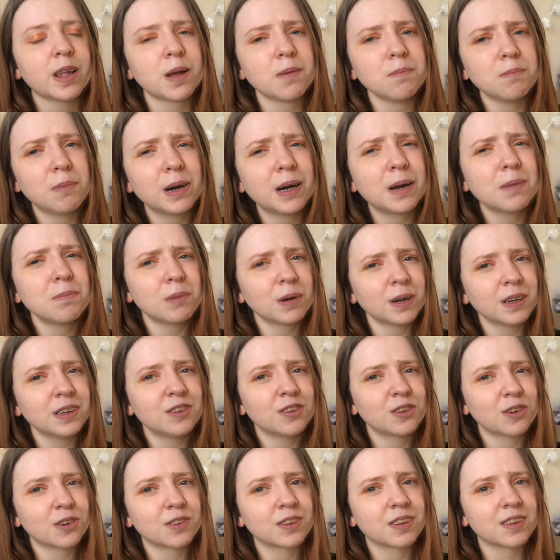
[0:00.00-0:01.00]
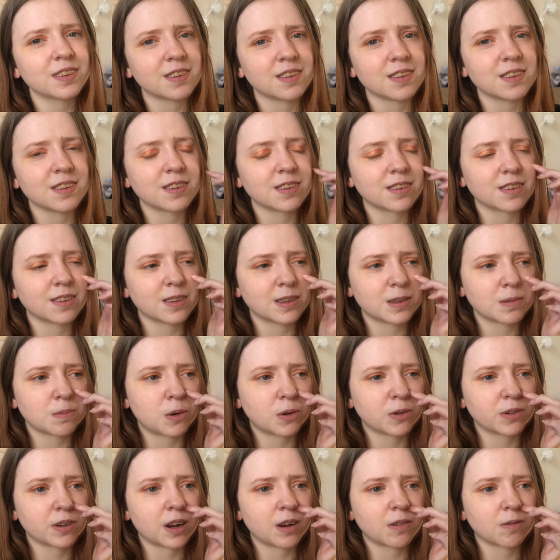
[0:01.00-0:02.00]
But I'm pretty sure this is
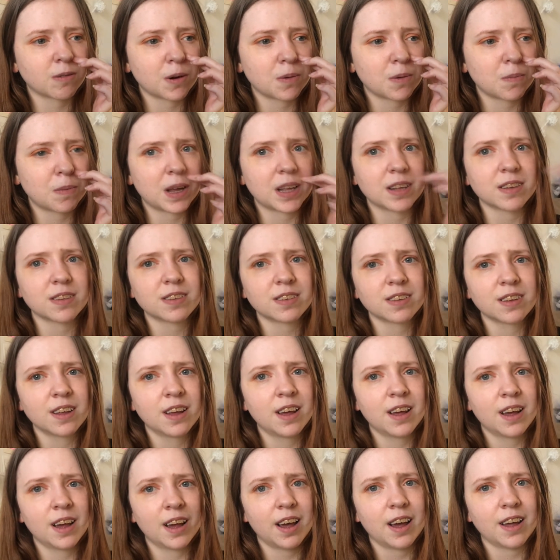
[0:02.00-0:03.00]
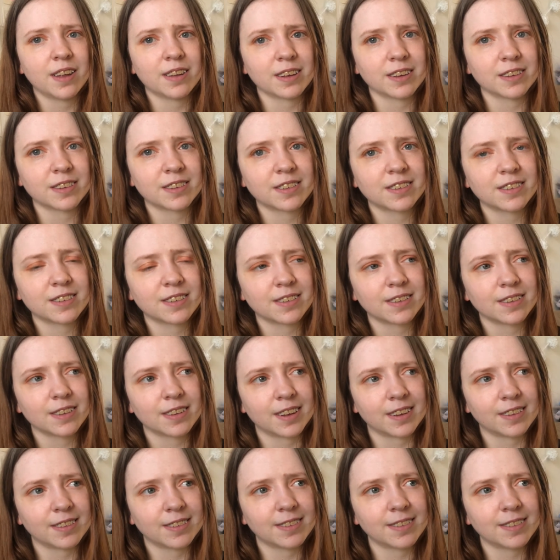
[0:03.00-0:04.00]
small town romance, and that's
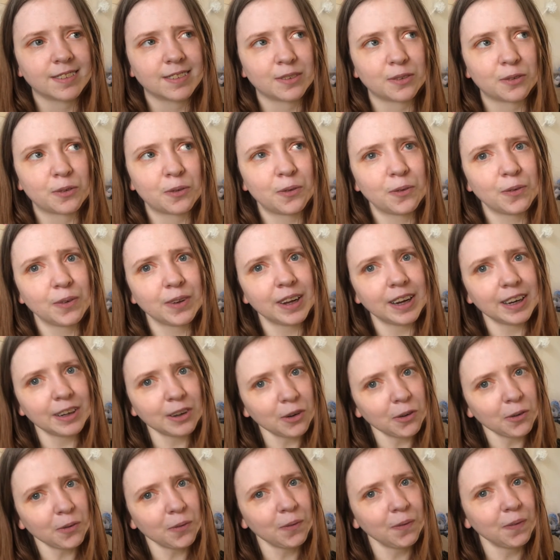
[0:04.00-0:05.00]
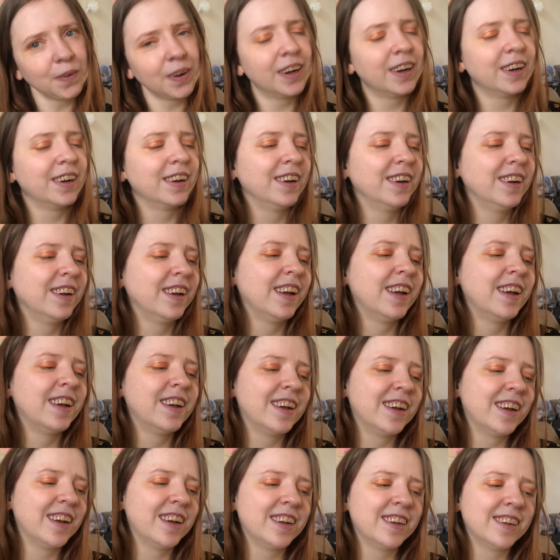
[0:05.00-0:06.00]
all I know.
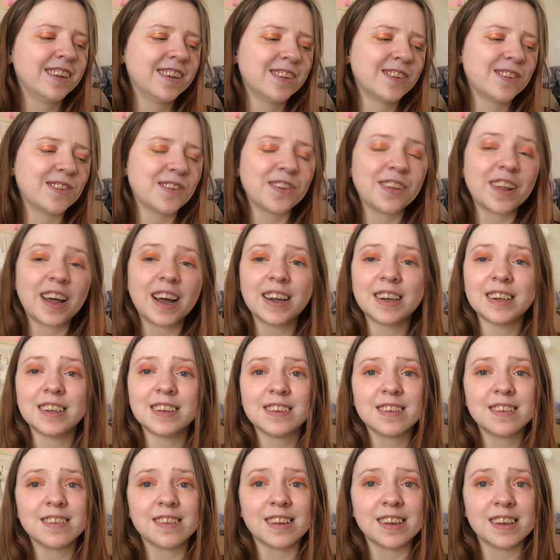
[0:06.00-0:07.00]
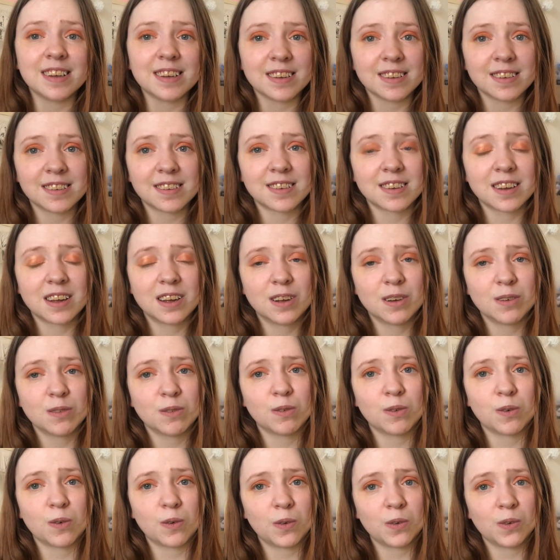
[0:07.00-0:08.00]
So that is it
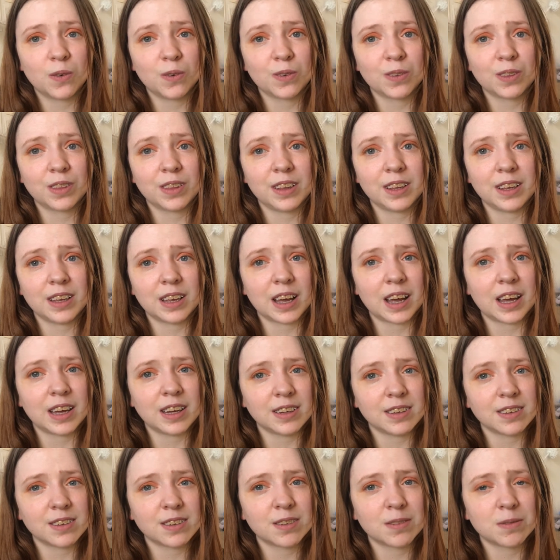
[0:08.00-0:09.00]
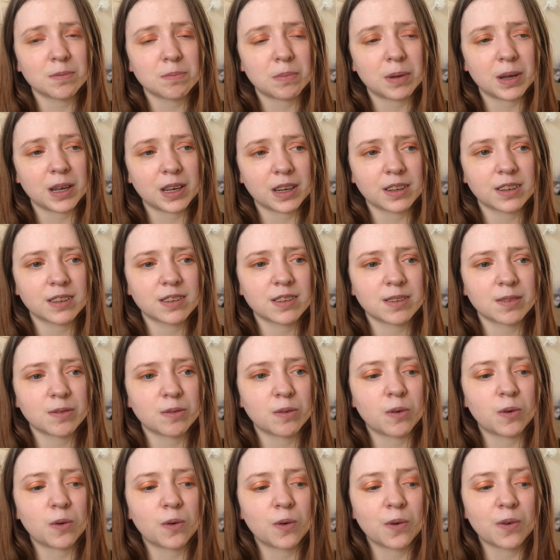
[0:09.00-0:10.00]
for the 8 picks
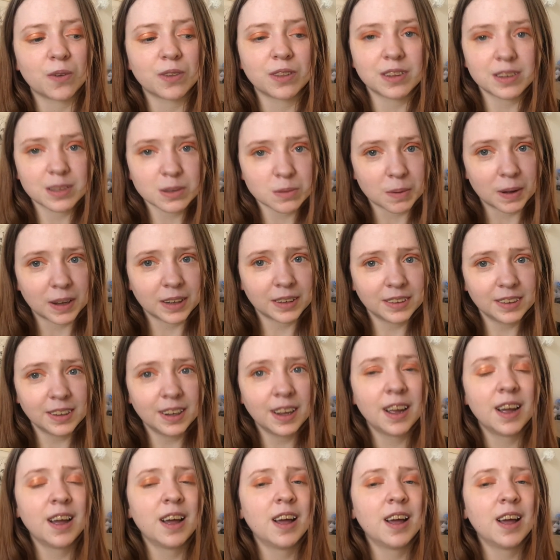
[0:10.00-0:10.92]
for this one.